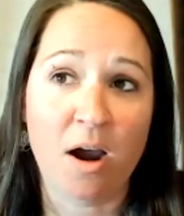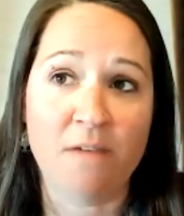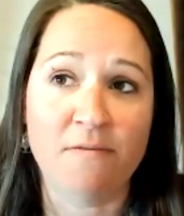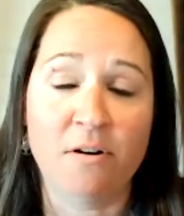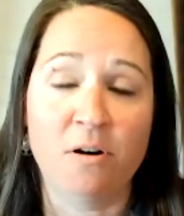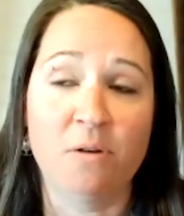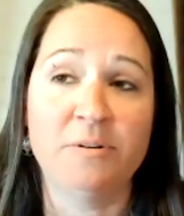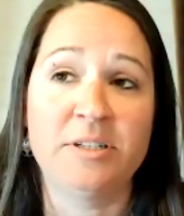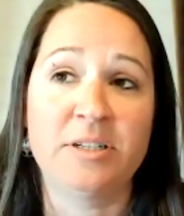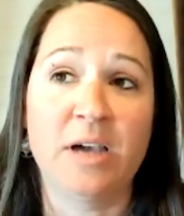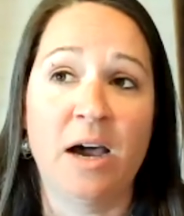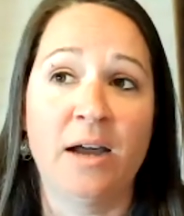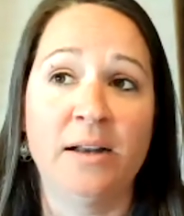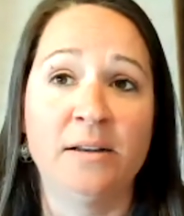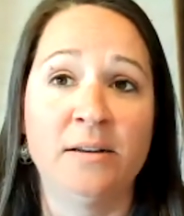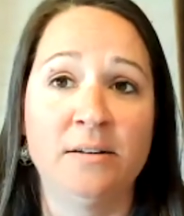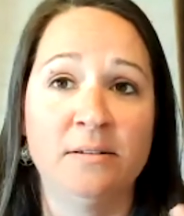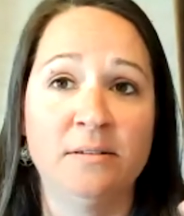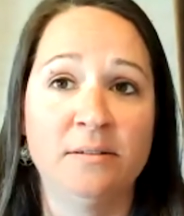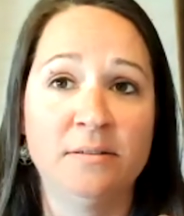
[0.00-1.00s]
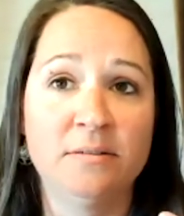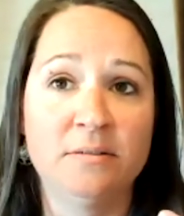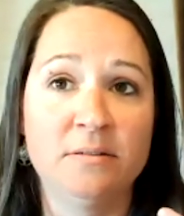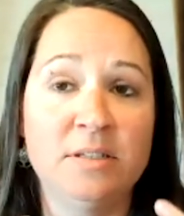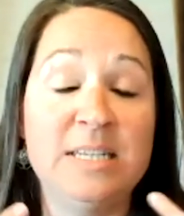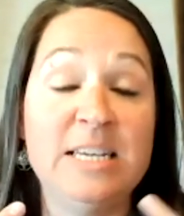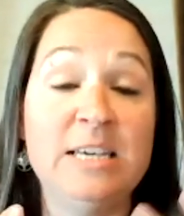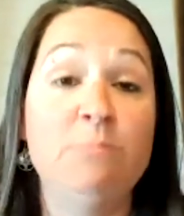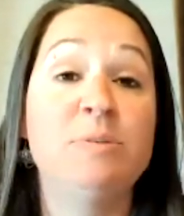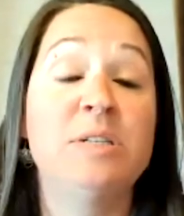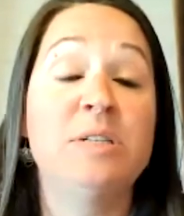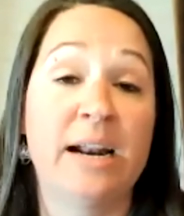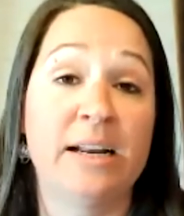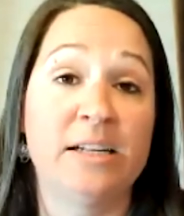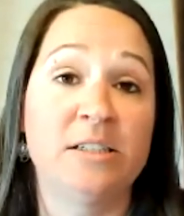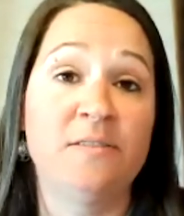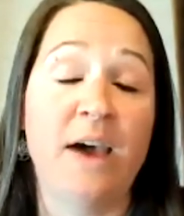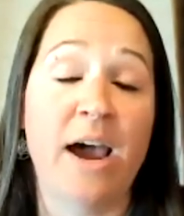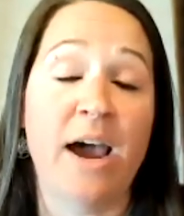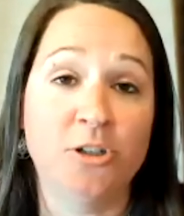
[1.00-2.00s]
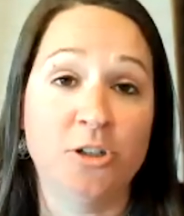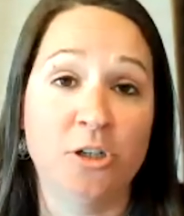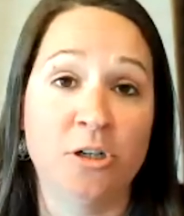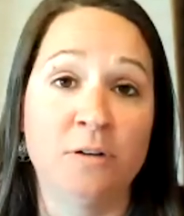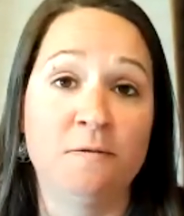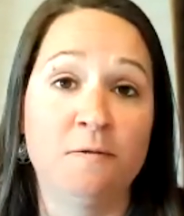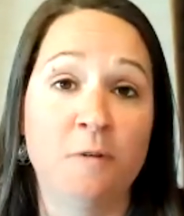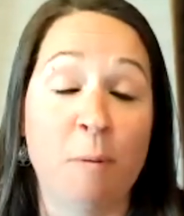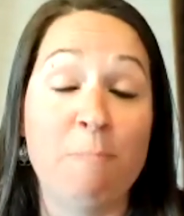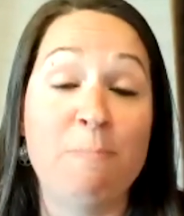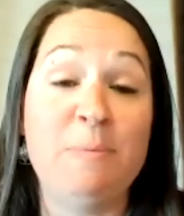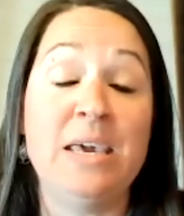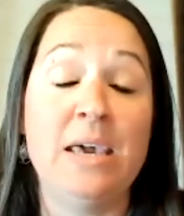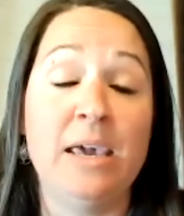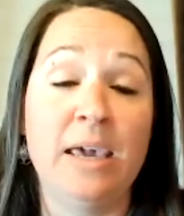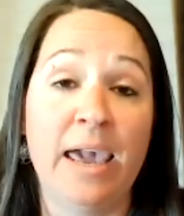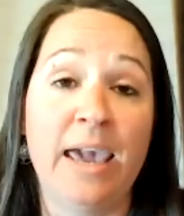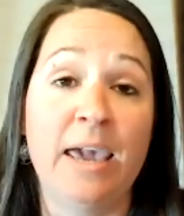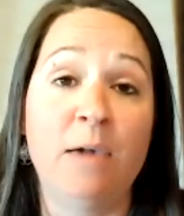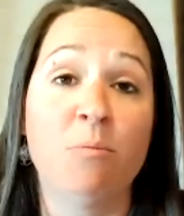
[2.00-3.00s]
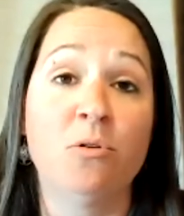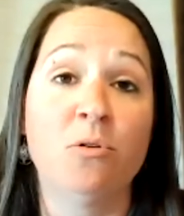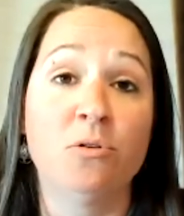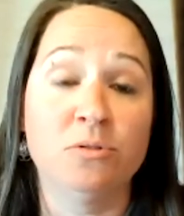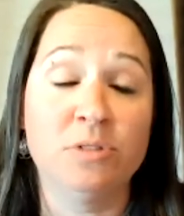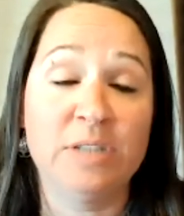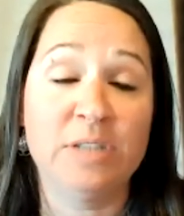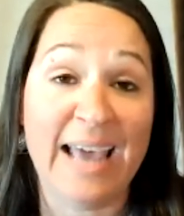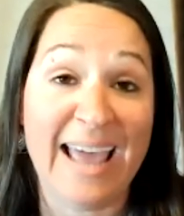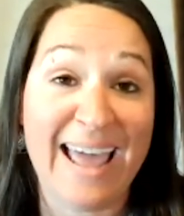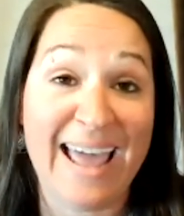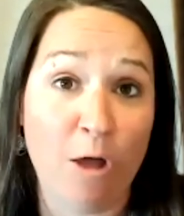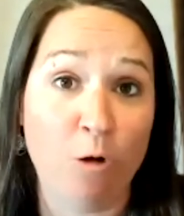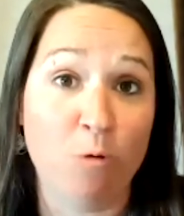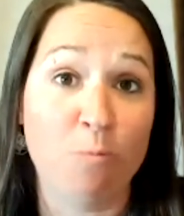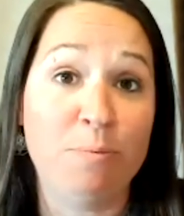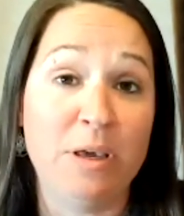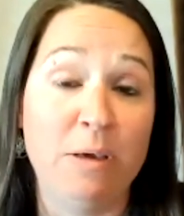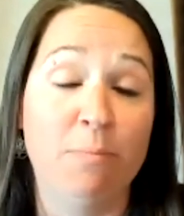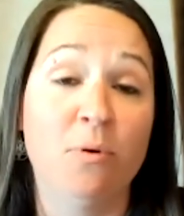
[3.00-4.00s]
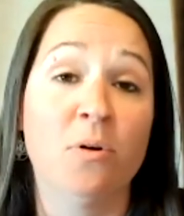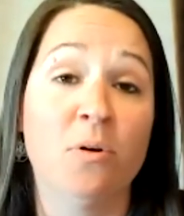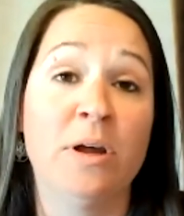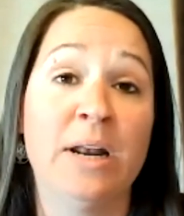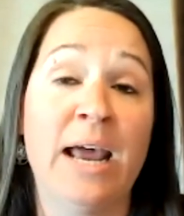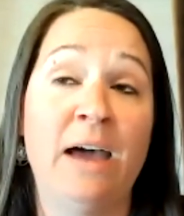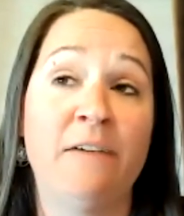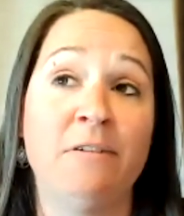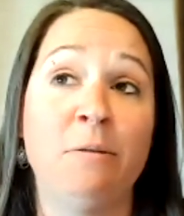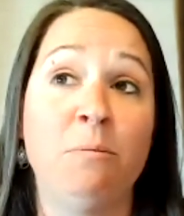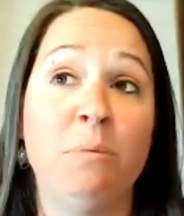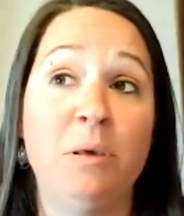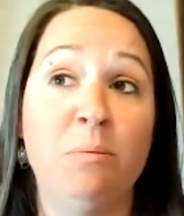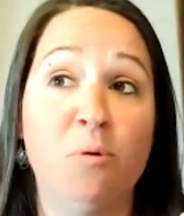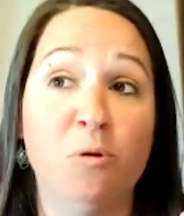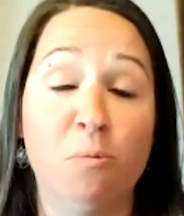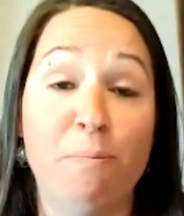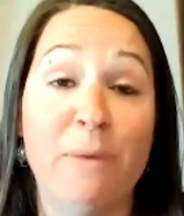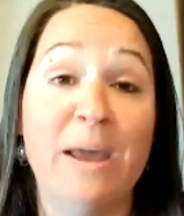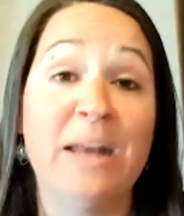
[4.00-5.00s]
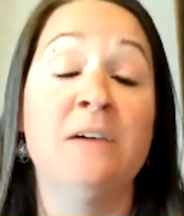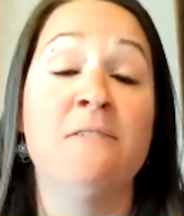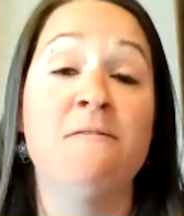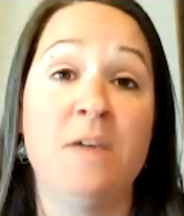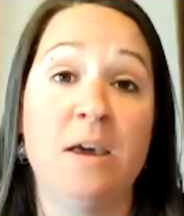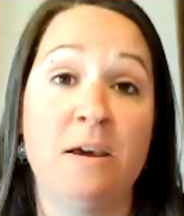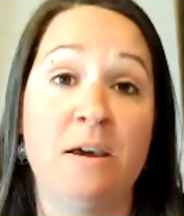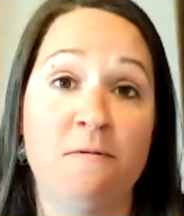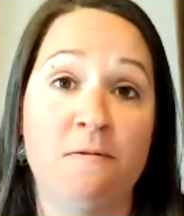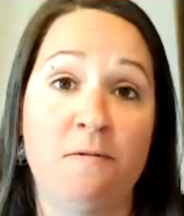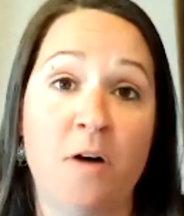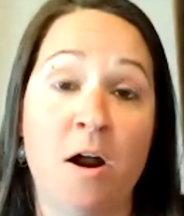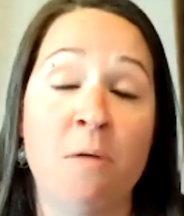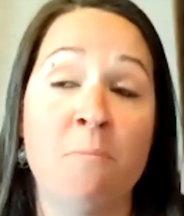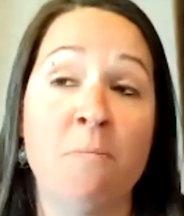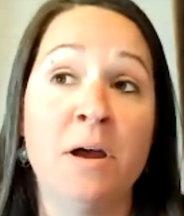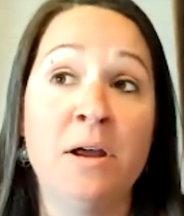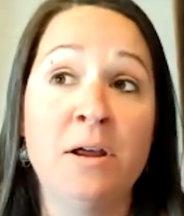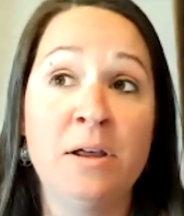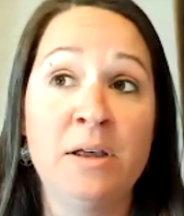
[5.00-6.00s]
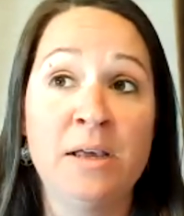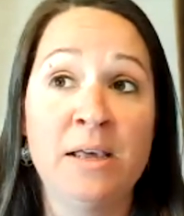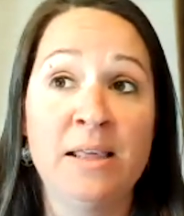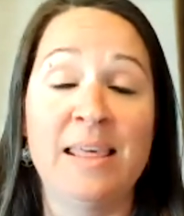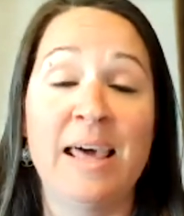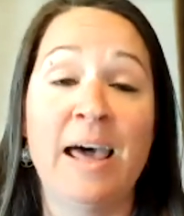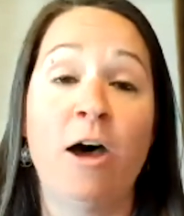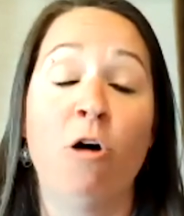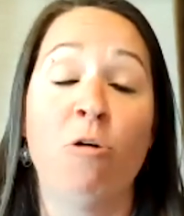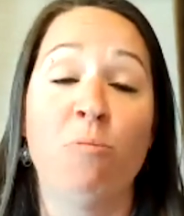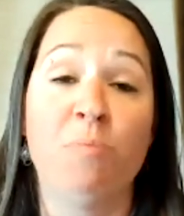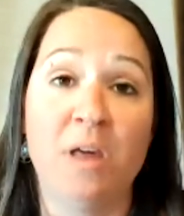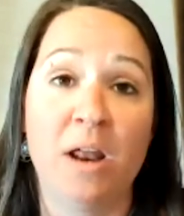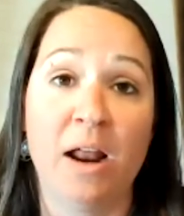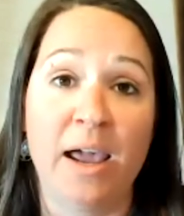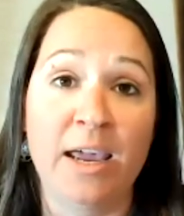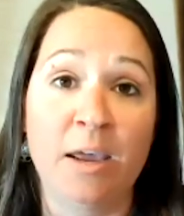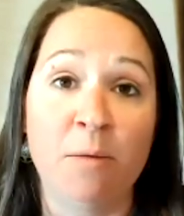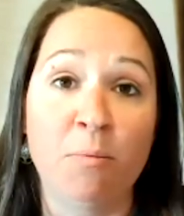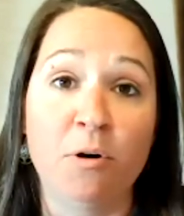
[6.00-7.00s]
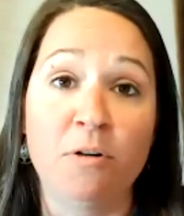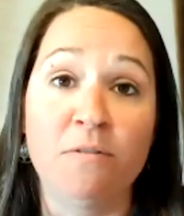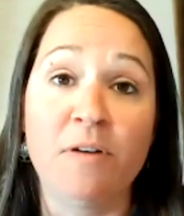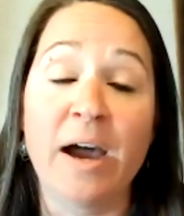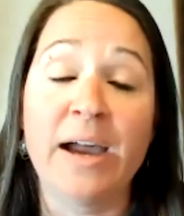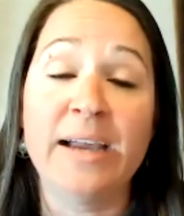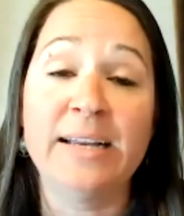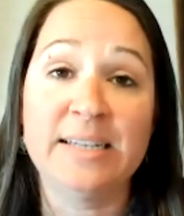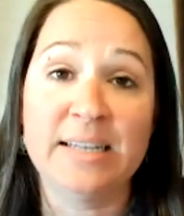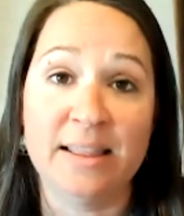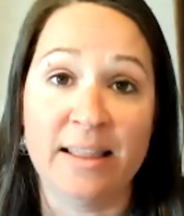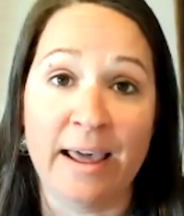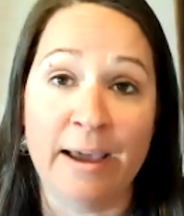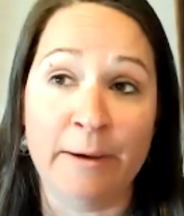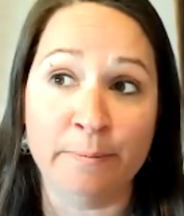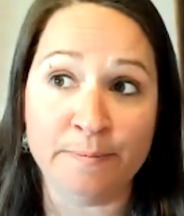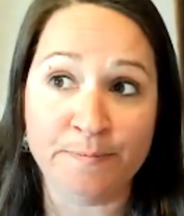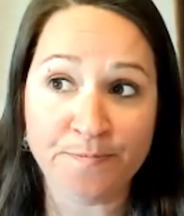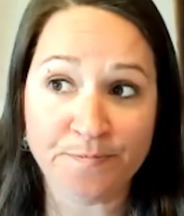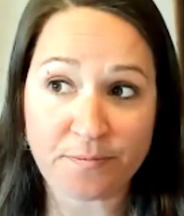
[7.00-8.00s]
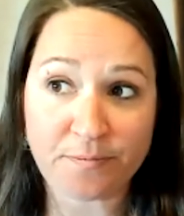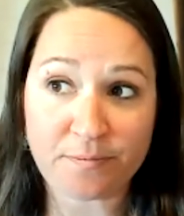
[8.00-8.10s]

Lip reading: I've always gotten deep satisfaction from being able to help people and having people benefit from the help that I can provide to them.